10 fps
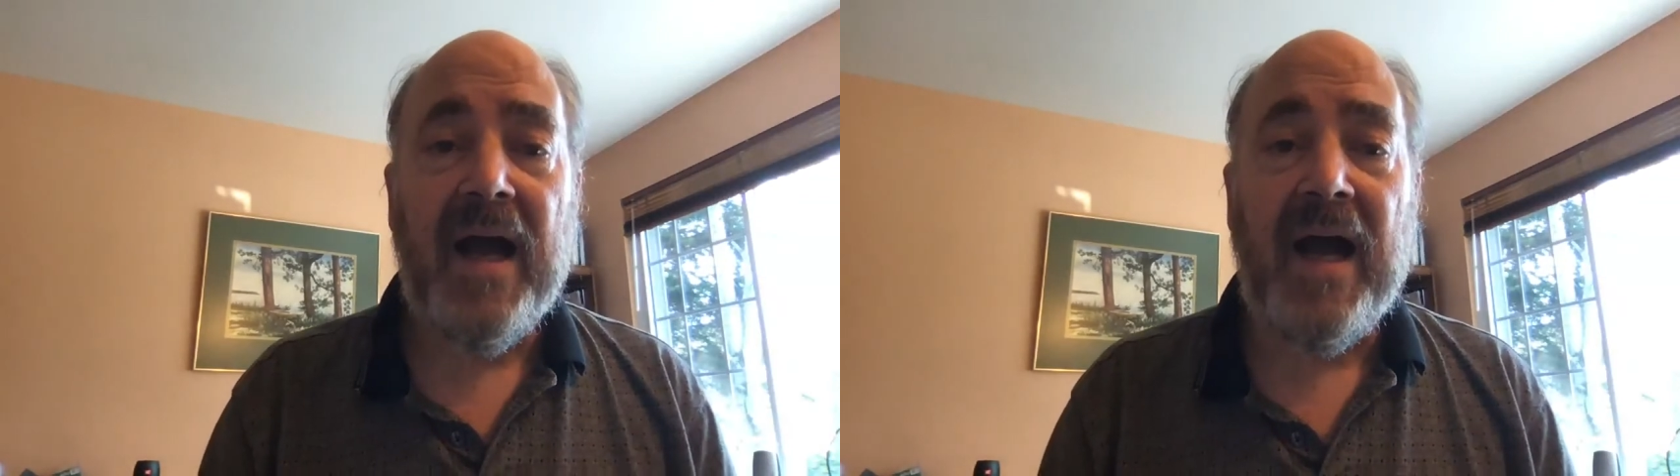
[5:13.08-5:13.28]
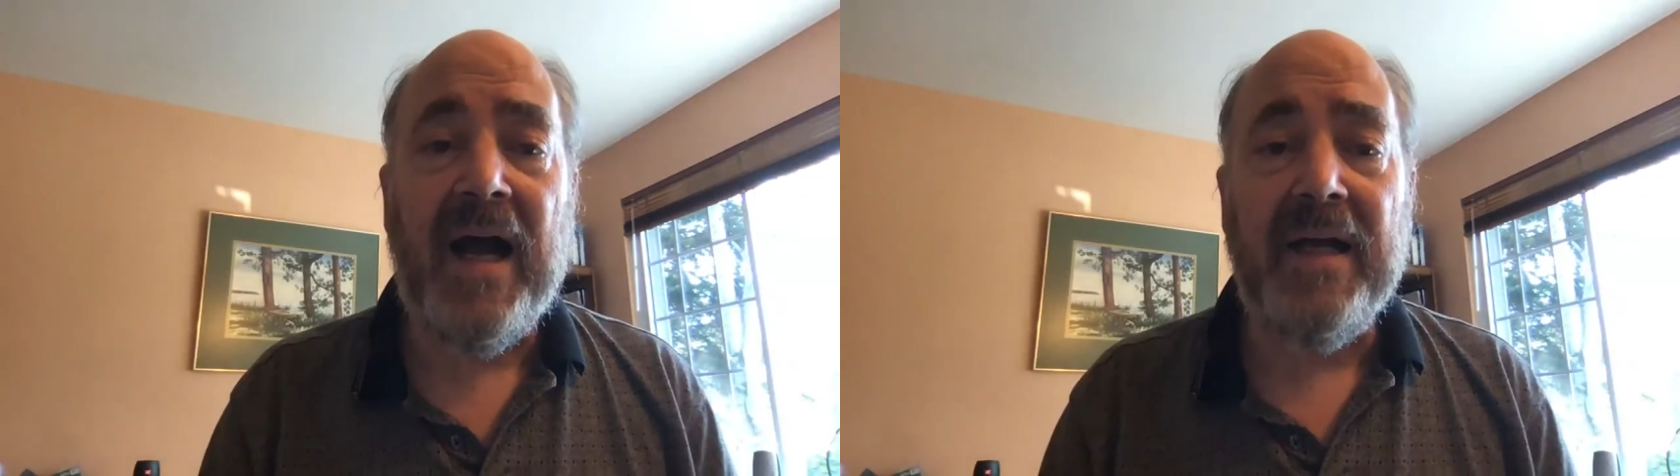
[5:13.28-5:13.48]

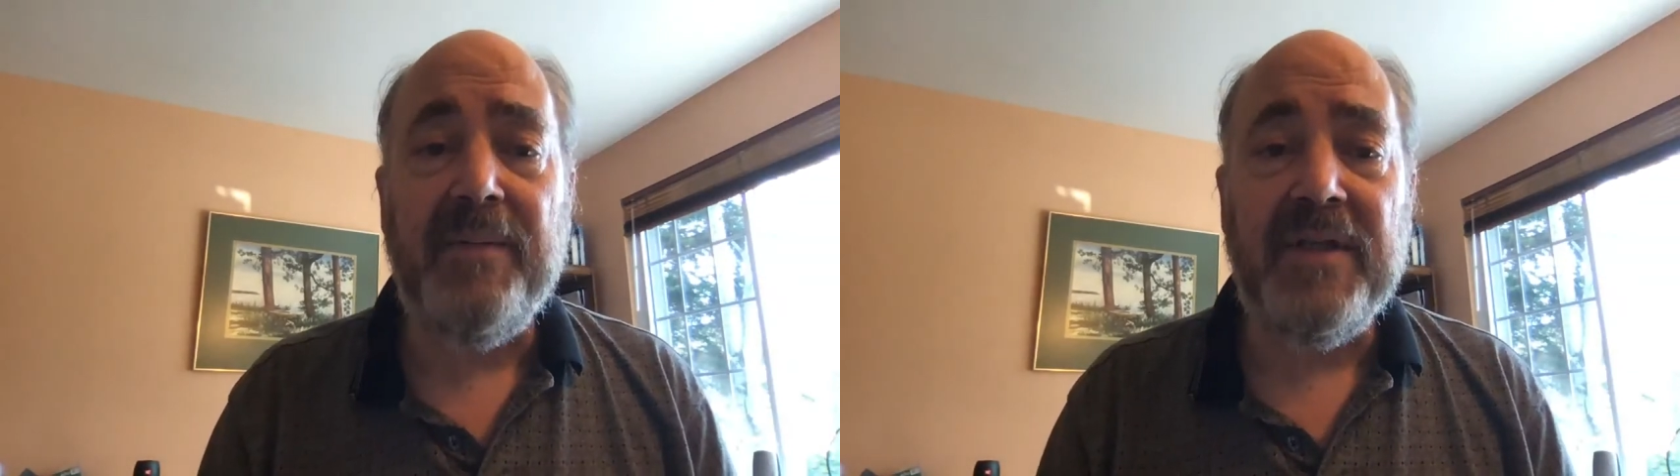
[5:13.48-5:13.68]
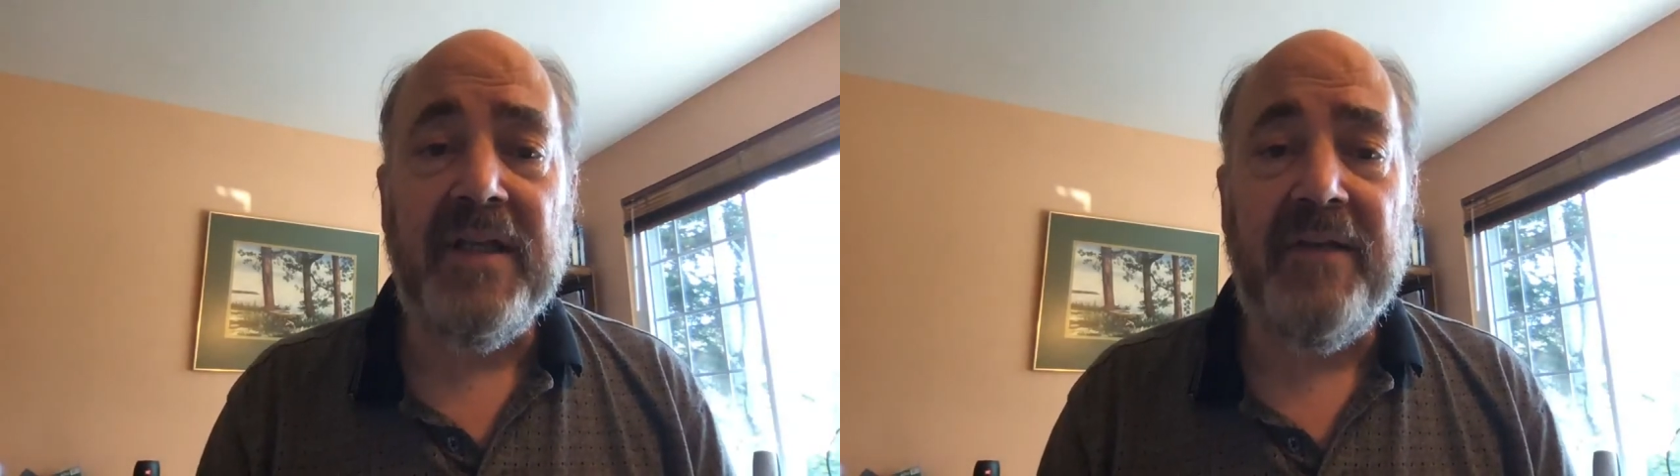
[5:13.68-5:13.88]
I
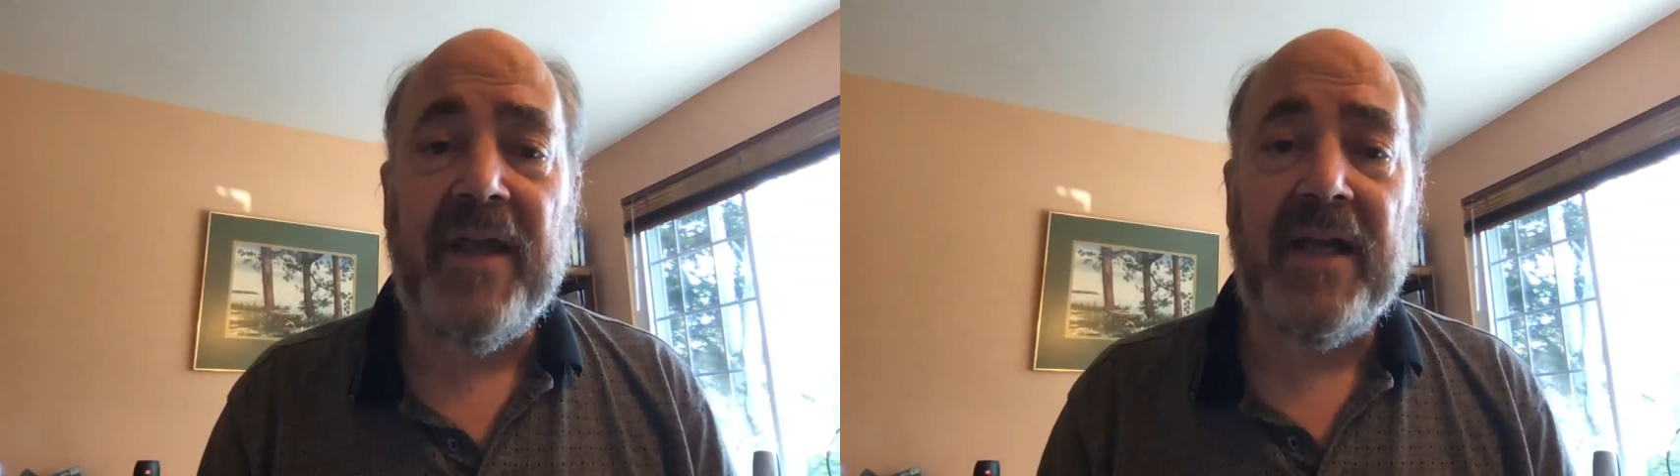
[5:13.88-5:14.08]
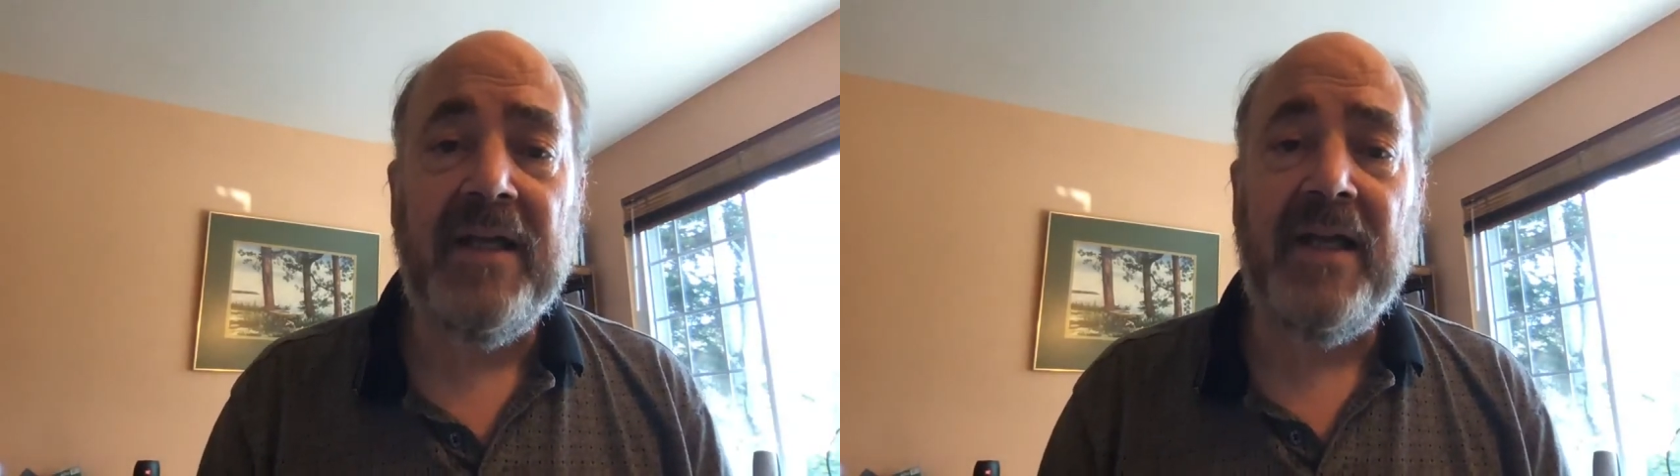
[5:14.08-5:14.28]
believe
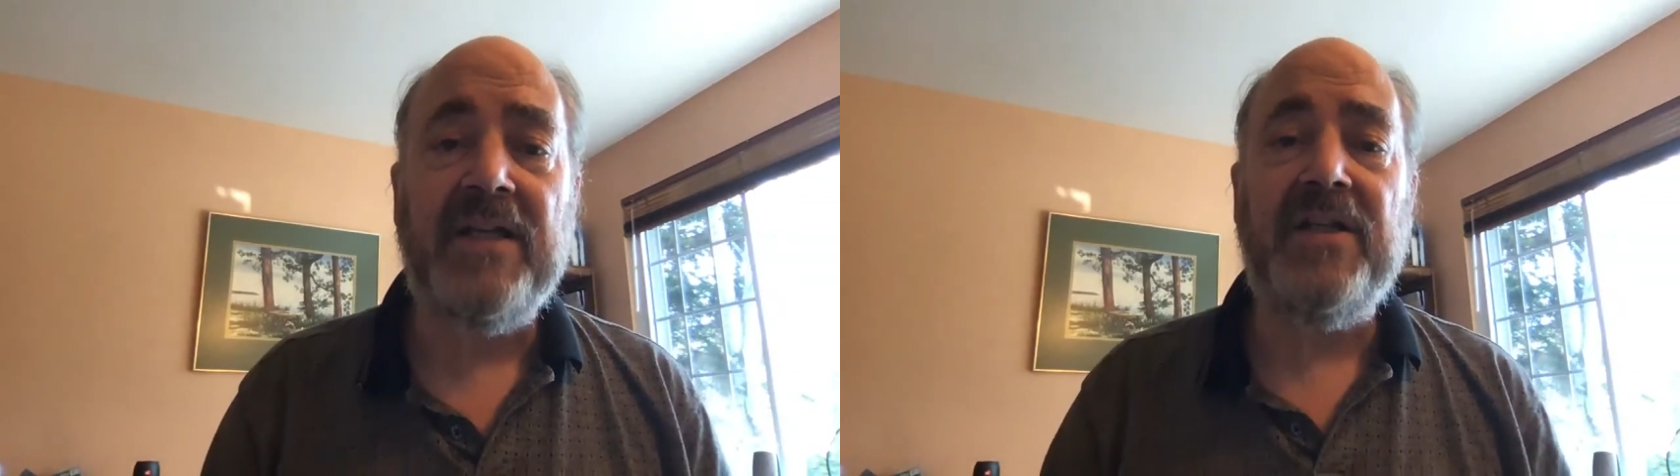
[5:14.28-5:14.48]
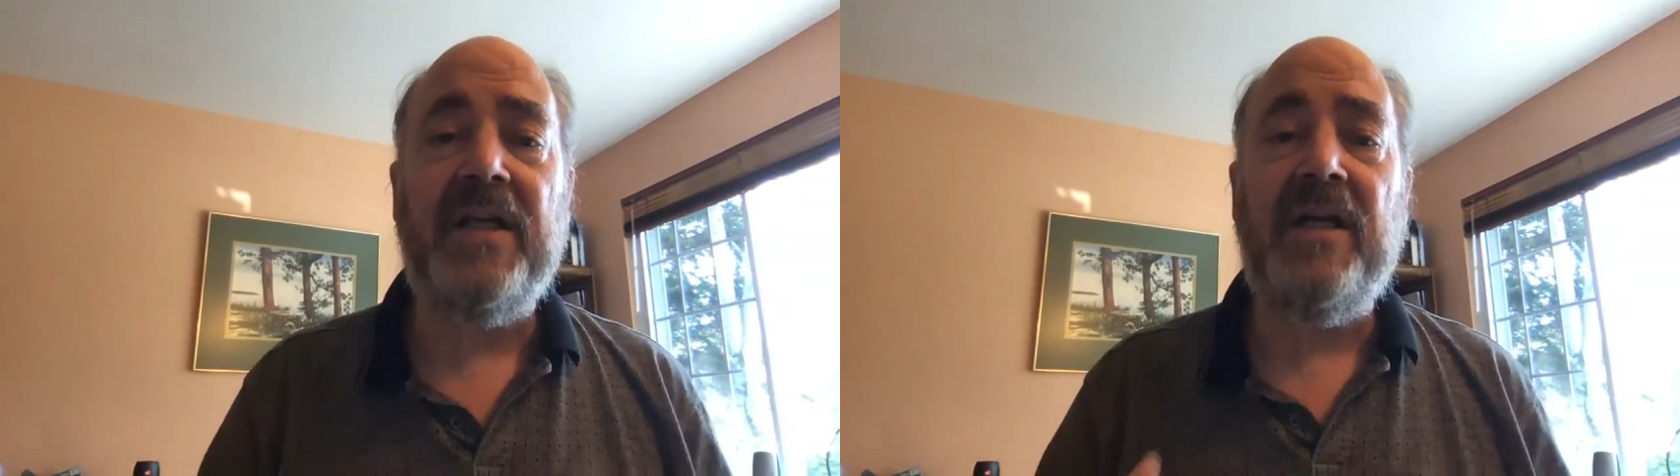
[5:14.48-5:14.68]
that connection